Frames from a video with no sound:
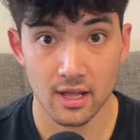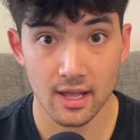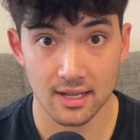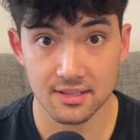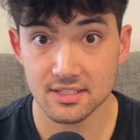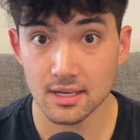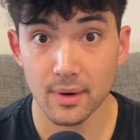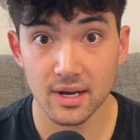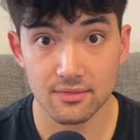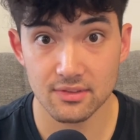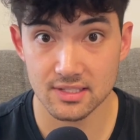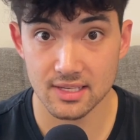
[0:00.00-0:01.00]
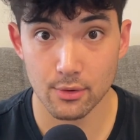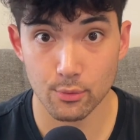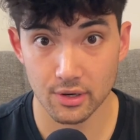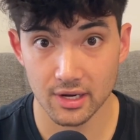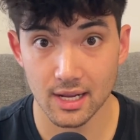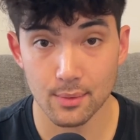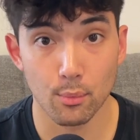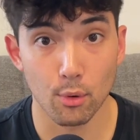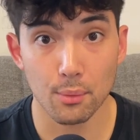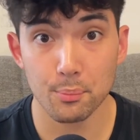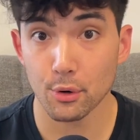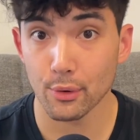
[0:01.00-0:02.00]
and some might even say we're getting
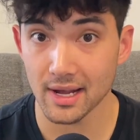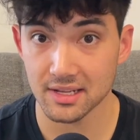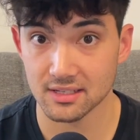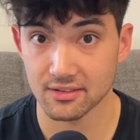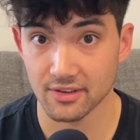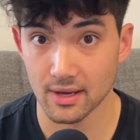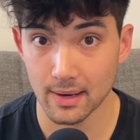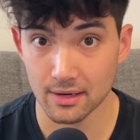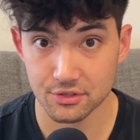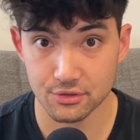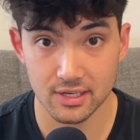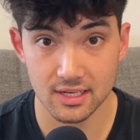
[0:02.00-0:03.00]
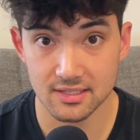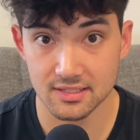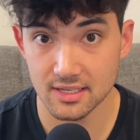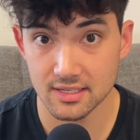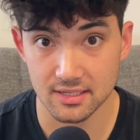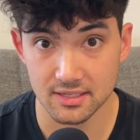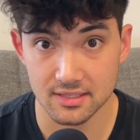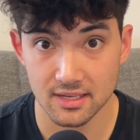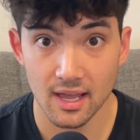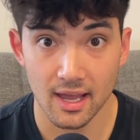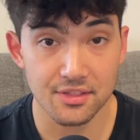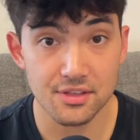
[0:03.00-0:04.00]
more proactive about treating diseases.
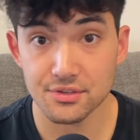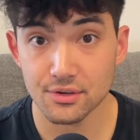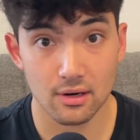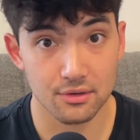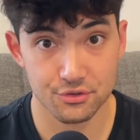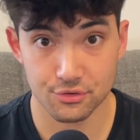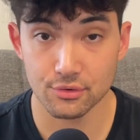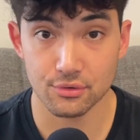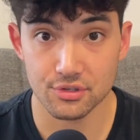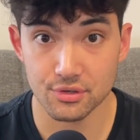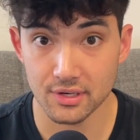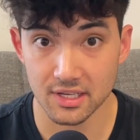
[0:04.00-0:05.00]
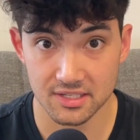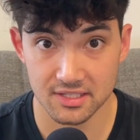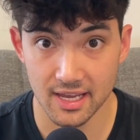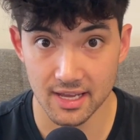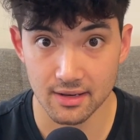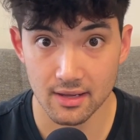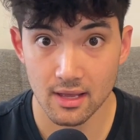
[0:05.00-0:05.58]
And these are all true to an extent.